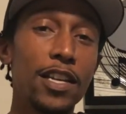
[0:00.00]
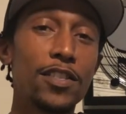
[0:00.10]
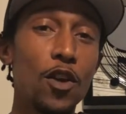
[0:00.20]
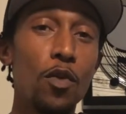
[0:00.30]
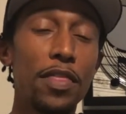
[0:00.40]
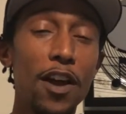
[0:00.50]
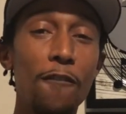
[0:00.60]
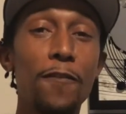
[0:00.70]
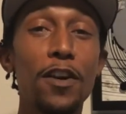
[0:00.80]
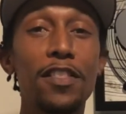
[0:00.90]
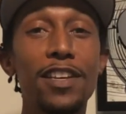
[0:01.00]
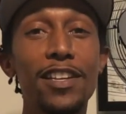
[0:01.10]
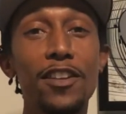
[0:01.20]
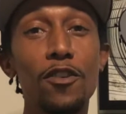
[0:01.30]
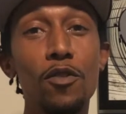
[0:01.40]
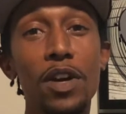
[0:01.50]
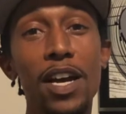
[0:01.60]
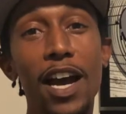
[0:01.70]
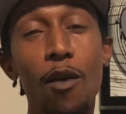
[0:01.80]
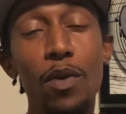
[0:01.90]
So without further ado,
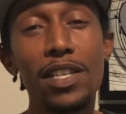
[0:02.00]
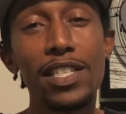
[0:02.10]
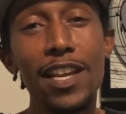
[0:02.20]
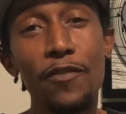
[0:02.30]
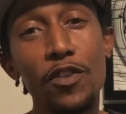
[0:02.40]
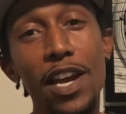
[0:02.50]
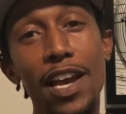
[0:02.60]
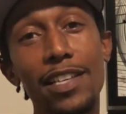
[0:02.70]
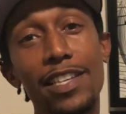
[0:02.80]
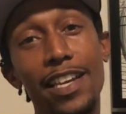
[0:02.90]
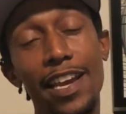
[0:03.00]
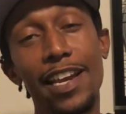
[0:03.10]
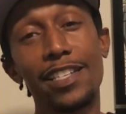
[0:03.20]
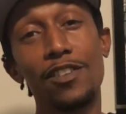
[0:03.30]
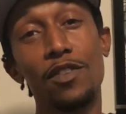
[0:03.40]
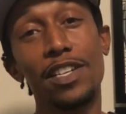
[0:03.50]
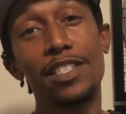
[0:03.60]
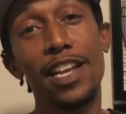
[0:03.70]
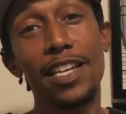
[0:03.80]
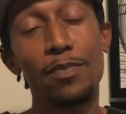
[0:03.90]
I want to see if you guys can guess who
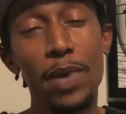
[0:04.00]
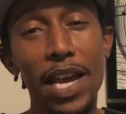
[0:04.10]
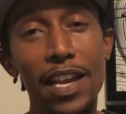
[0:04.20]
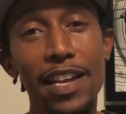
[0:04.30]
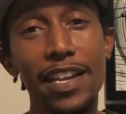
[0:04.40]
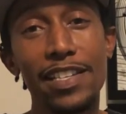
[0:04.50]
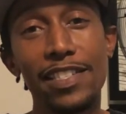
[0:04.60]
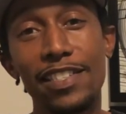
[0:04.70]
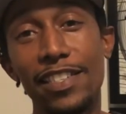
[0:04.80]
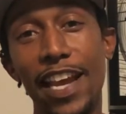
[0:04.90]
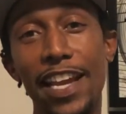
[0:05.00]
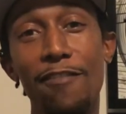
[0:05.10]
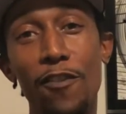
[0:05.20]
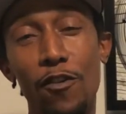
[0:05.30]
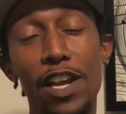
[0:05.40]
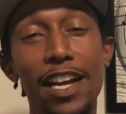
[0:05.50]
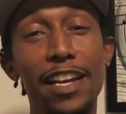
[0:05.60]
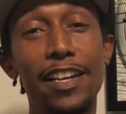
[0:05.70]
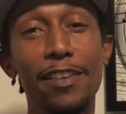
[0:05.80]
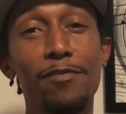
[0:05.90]
this next band is. Candy, roll that
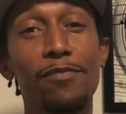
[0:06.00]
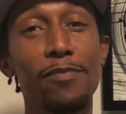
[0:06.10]
clip.